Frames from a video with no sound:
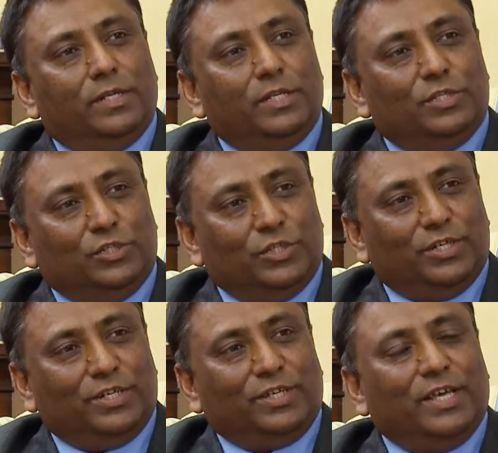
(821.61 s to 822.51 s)
in
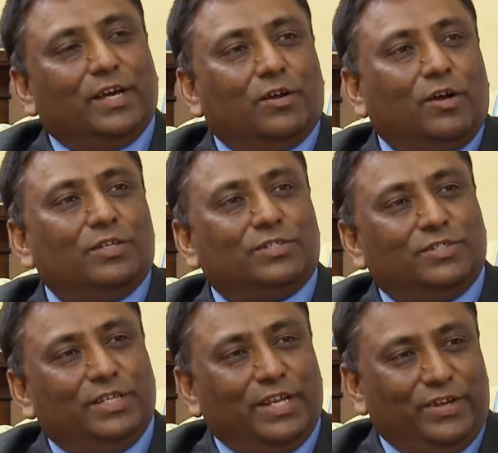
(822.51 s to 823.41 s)
engineering across
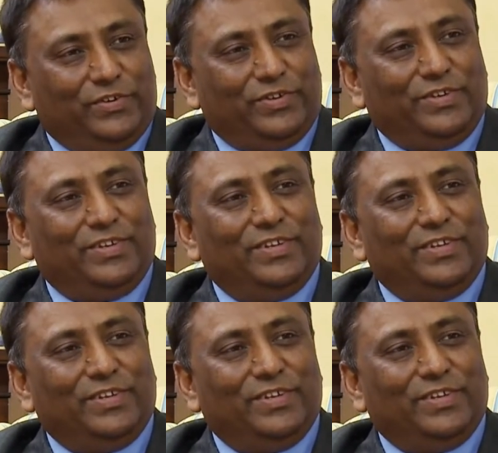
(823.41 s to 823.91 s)
the nation.